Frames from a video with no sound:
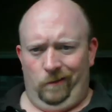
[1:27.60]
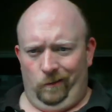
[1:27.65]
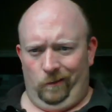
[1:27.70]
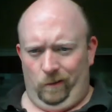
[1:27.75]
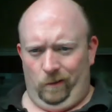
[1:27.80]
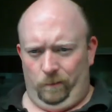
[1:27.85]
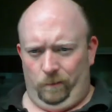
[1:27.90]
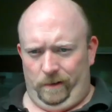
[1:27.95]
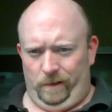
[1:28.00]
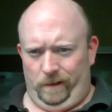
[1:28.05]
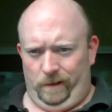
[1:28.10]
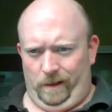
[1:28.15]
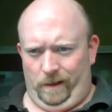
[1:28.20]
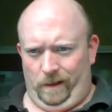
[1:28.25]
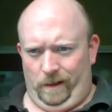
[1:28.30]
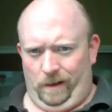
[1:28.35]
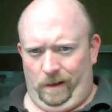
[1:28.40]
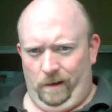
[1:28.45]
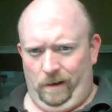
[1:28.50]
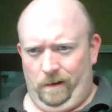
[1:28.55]
to open
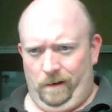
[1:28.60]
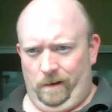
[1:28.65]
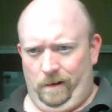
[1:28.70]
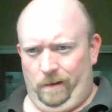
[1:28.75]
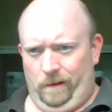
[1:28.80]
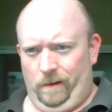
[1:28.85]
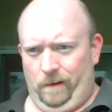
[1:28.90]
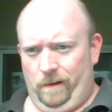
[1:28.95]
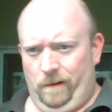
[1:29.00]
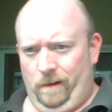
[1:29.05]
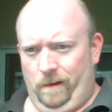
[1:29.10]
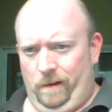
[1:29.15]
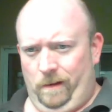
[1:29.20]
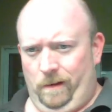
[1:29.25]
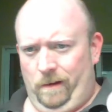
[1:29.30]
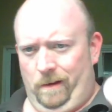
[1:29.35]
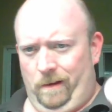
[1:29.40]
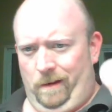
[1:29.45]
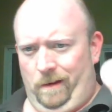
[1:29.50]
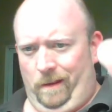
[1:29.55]
the,
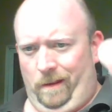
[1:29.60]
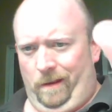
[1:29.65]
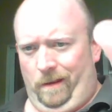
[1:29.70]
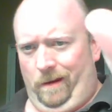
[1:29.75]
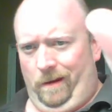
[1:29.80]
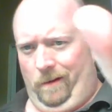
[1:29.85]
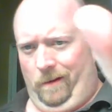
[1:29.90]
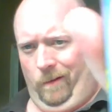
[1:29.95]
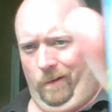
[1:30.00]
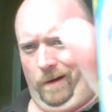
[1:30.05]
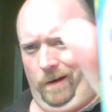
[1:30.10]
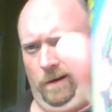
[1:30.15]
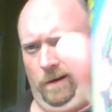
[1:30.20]
there we